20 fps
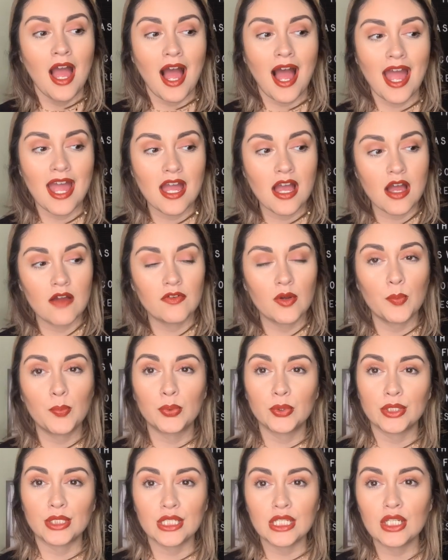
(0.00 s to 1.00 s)
I have
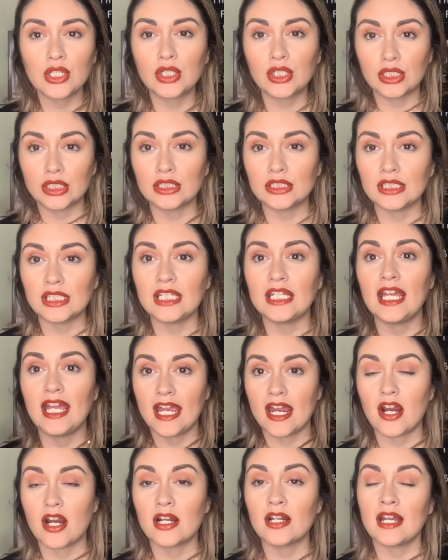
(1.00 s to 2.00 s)
pretty curly
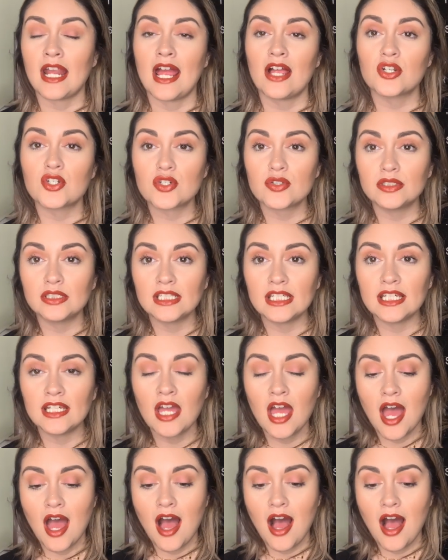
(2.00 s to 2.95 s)
hair naturally.